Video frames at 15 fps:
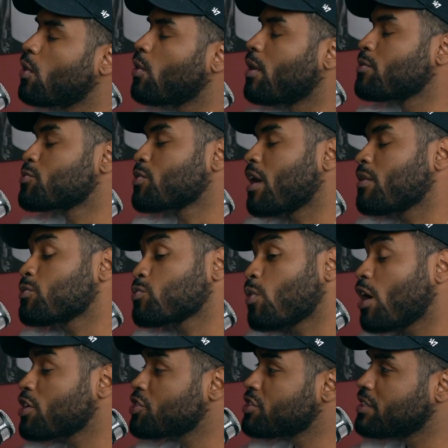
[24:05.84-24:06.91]
Oh, I
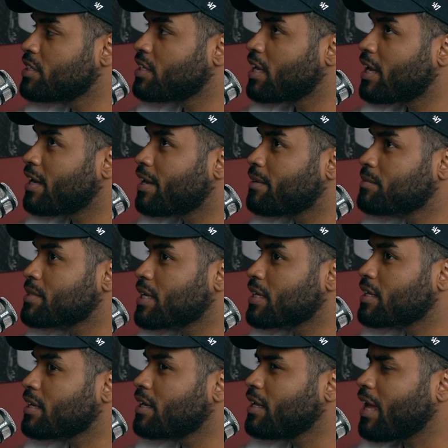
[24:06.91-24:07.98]
was watching it and I was
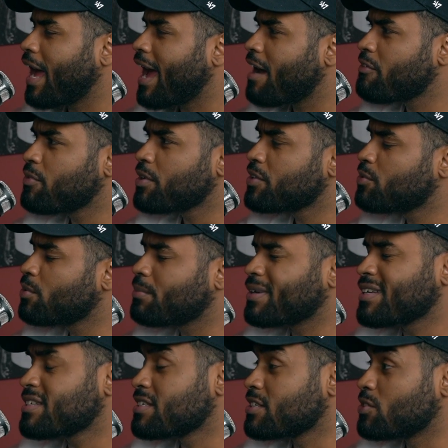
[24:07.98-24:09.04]
like halfway through.
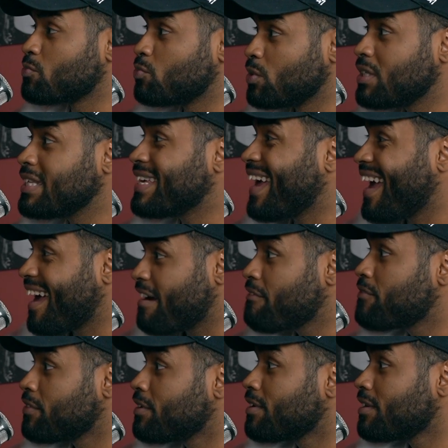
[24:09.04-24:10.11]
I'm like, this is really
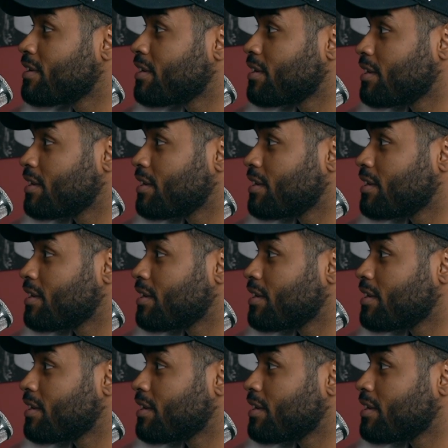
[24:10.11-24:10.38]
heavy.